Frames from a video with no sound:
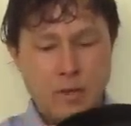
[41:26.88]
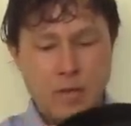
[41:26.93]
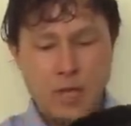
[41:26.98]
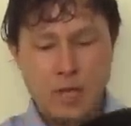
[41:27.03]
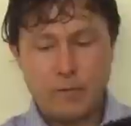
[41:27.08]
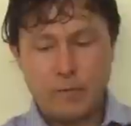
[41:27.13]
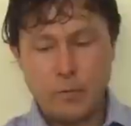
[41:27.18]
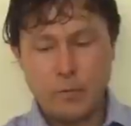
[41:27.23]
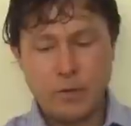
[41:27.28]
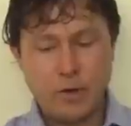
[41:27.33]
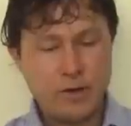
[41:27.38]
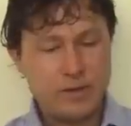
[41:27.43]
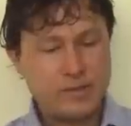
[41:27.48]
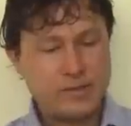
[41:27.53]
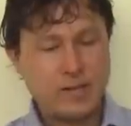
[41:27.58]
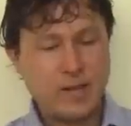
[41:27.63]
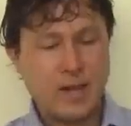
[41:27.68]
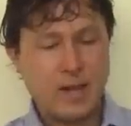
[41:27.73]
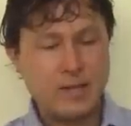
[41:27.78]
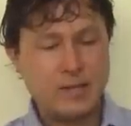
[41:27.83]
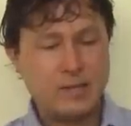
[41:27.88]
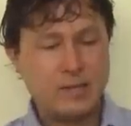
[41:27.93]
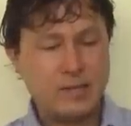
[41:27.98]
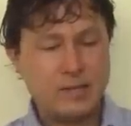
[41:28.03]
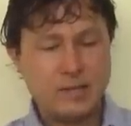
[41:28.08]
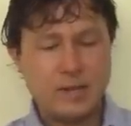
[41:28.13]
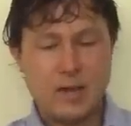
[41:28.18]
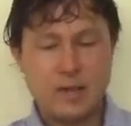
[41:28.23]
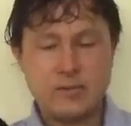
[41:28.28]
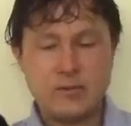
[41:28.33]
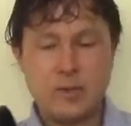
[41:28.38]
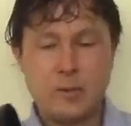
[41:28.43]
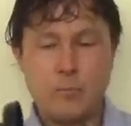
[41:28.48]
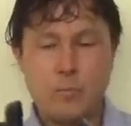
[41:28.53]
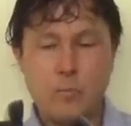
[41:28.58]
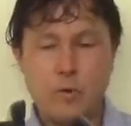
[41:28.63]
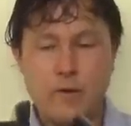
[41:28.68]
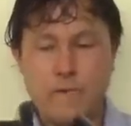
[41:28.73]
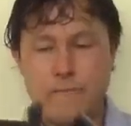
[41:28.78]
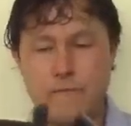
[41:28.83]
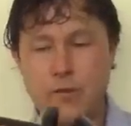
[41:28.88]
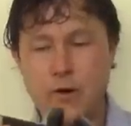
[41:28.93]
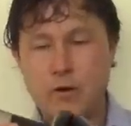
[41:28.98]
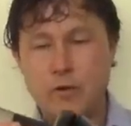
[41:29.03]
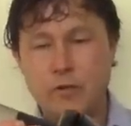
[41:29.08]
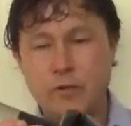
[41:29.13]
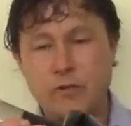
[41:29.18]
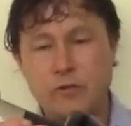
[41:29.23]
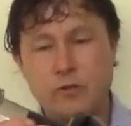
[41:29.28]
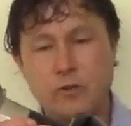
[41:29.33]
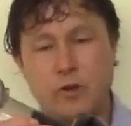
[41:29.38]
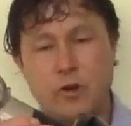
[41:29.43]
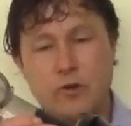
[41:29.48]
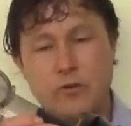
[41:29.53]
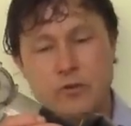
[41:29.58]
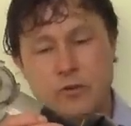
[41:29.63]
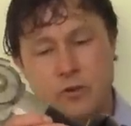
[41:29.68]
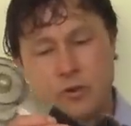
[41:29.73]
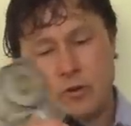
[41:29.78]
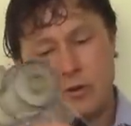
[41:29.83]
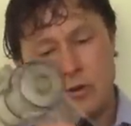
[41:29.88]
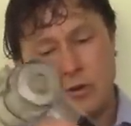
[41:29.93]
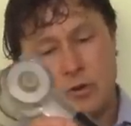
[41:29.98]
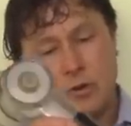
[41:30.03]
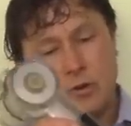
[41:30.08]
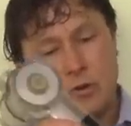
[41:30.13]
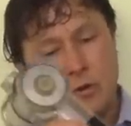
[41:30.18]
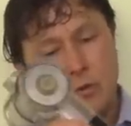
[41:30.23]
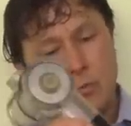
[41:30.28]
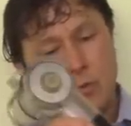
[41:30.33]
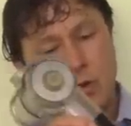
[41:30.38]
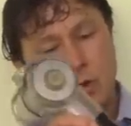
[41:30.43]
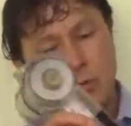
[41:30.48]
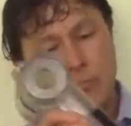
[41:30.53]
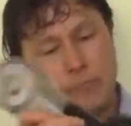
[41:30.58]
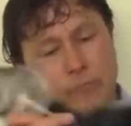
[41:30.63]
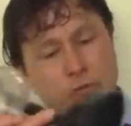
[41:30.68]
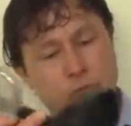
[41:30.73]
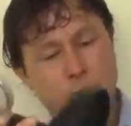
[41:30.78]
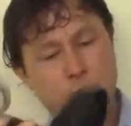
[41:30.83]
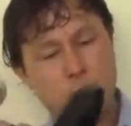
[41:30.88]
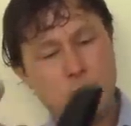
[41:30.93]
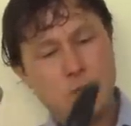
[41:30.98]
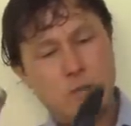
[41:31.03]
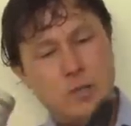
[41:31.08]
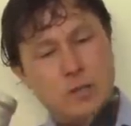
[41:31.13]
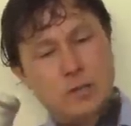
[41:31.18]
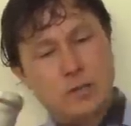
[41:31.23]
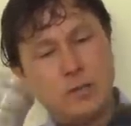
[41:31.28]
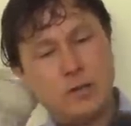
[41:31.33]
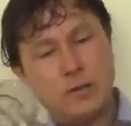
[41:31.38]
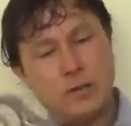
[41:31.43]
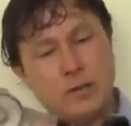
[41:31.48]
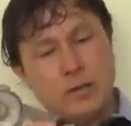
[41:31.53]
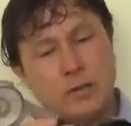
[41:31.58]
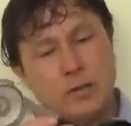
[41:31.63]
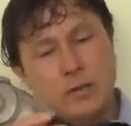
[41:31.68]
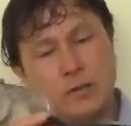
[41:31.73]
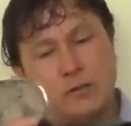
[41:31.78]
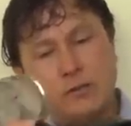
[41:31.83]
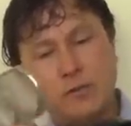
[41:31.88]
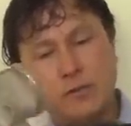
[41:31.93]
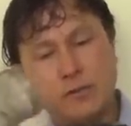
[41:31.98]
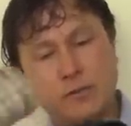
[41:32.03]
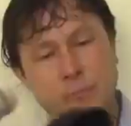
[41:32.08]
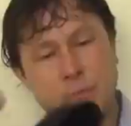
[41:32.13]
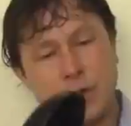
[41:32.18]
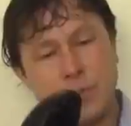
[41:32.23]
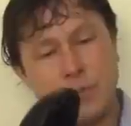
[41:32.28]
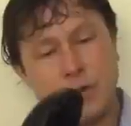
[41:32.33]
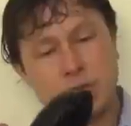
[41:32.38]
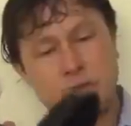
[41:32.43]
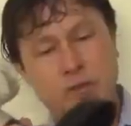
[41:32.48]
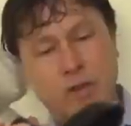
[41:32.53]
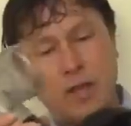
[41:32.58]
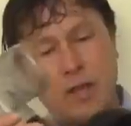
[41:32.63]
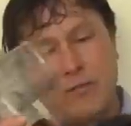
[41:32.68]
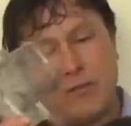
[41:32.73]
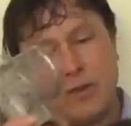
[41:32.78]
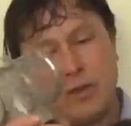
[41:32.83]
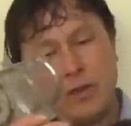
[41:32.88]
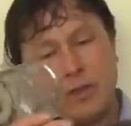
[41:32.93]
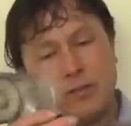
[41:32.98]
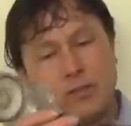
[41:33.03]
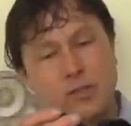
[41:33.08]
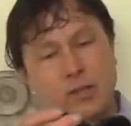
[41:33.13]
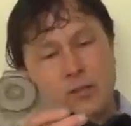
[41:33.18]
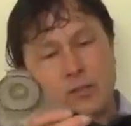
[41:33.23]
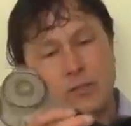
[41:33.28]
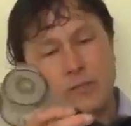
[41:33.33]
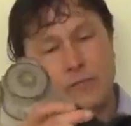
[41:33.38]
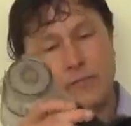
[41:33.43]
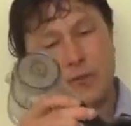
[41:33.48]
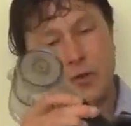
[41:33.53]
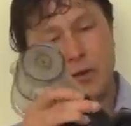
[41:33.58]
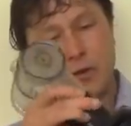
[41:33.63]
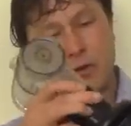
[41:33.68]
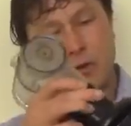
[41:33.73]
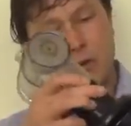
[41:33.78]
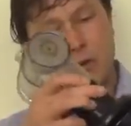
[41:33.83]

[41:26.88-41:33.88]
Uh, if we want to size these guys up, what funnel is larger? Well, to me, it, it's, it's pretty much evident that the funnel